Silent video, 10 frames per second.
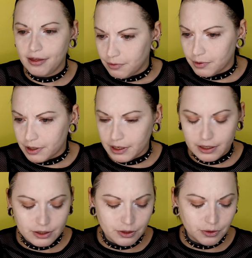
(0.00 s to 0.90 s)
And we're gonna
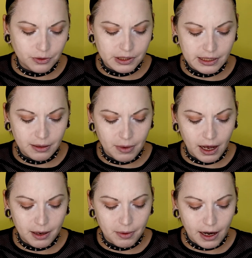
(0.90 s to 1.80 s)
do some
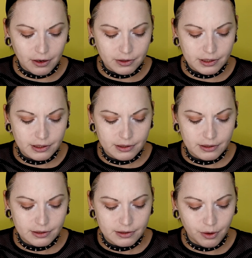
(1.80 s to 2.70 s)

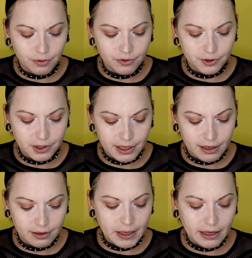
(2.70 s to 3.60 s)
eyebrows,
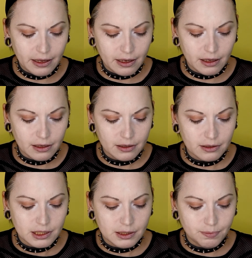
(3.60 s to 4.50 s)
hopefully. Big,
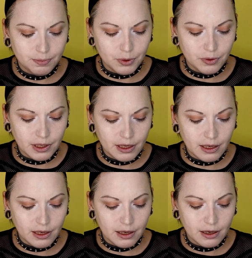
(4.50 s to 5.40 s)

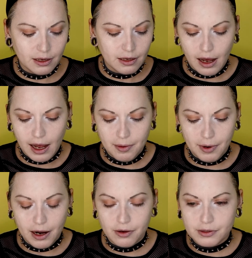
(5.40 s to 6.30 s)
spooky
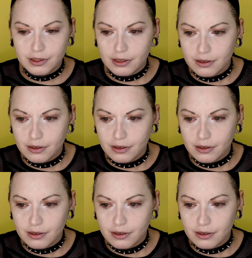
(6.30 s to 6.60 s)
eyebrows.